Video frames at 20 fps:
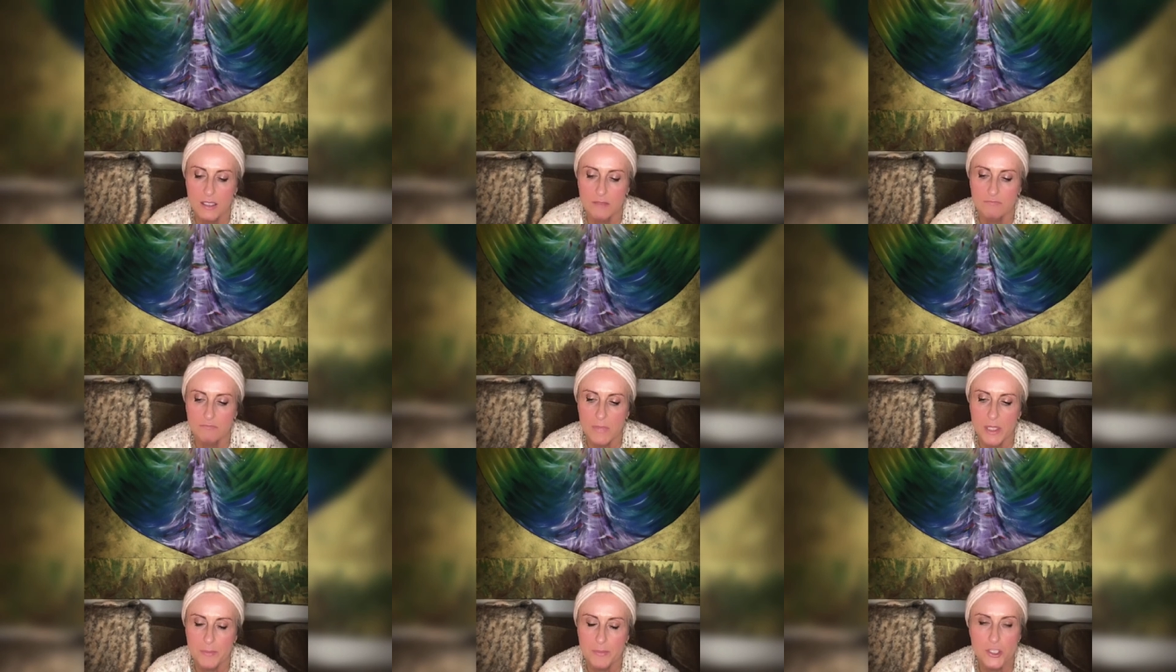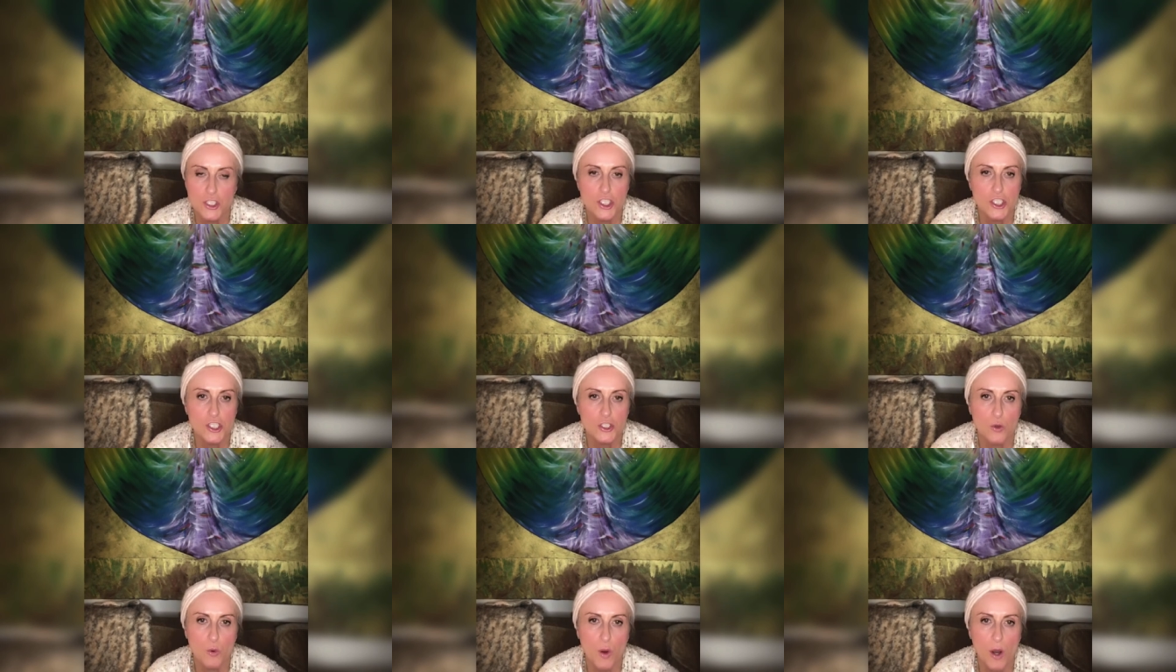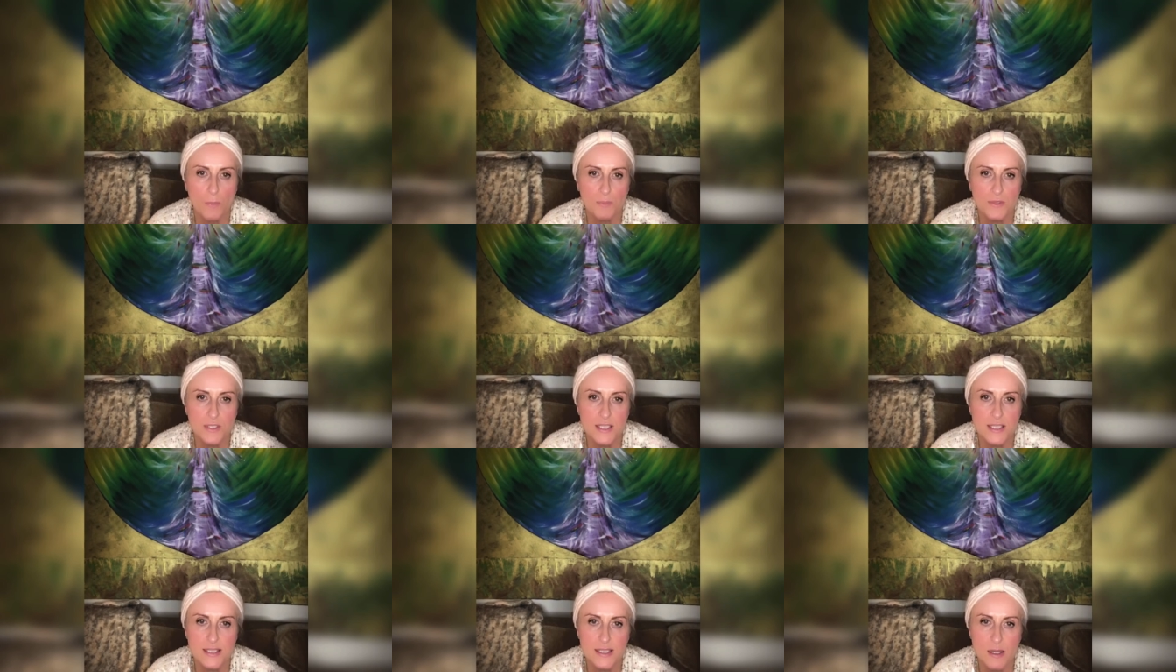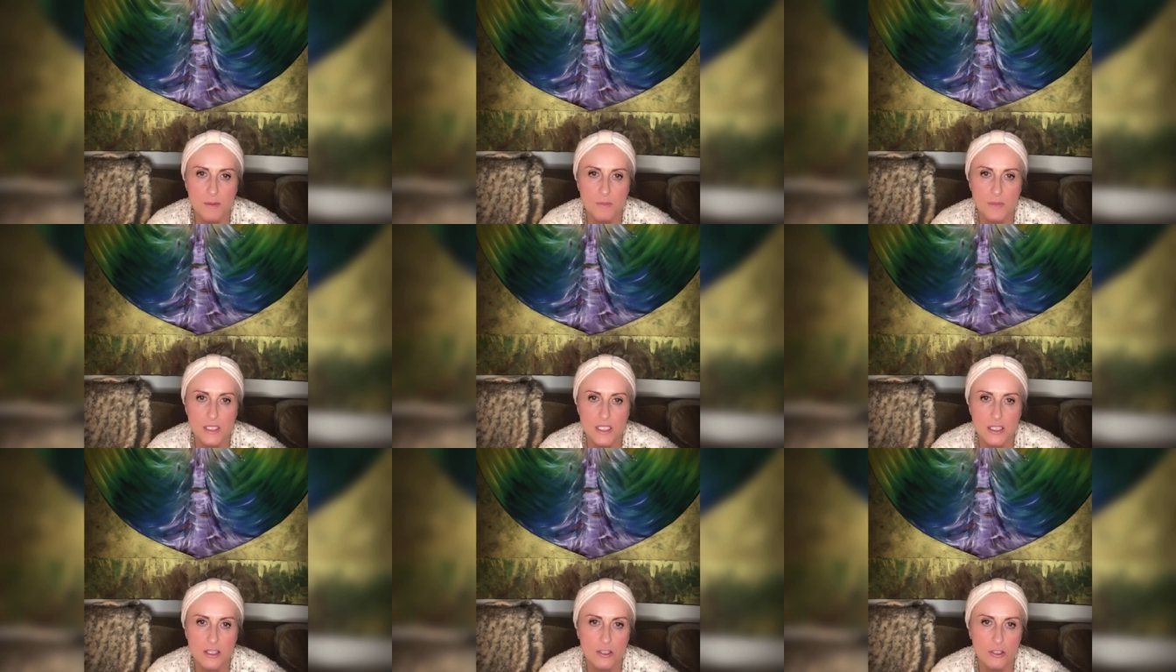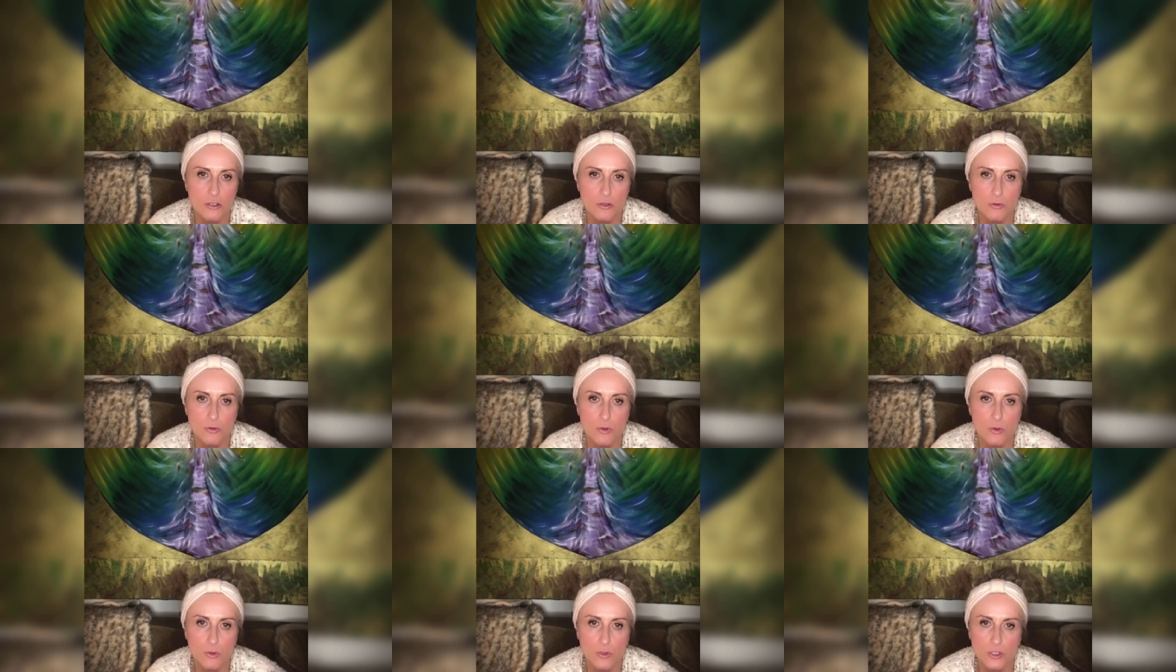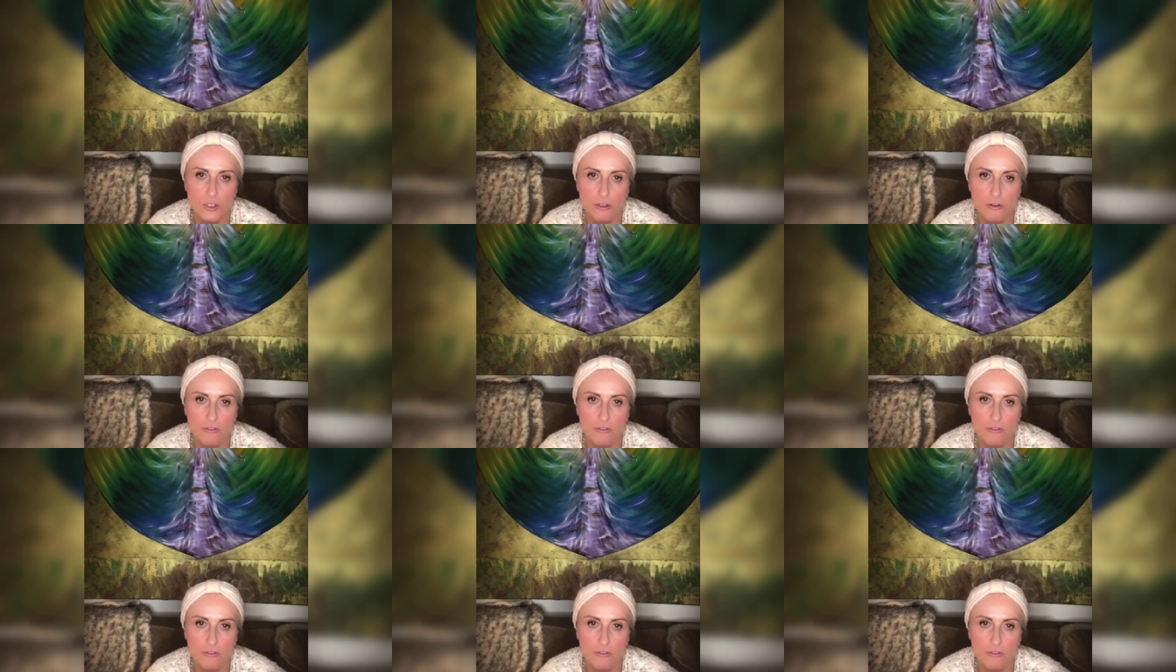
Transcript: maybe just go up to somebody that you know in your